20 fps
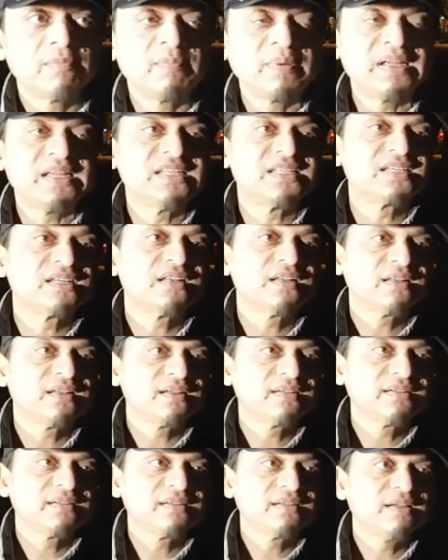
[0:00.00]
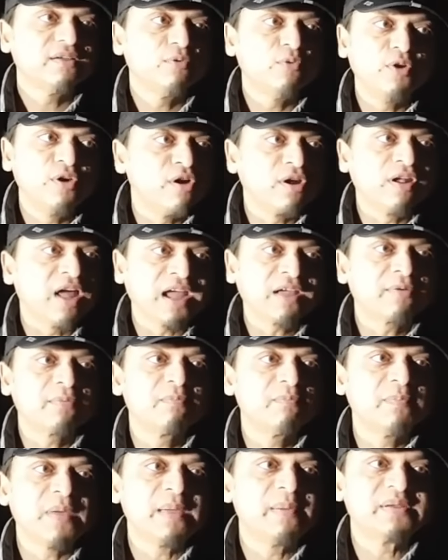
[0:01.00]
Please. Sorry. We're not like
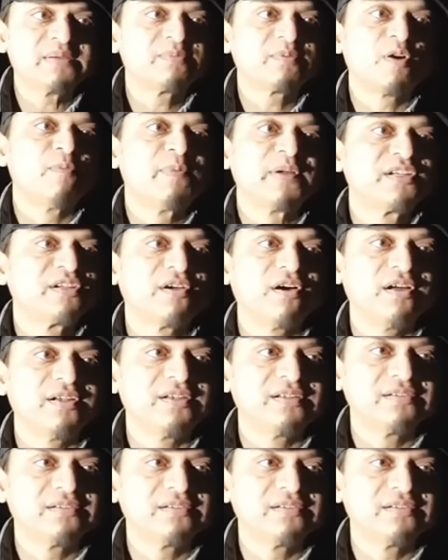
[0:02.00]
Sorry. babies compared to God.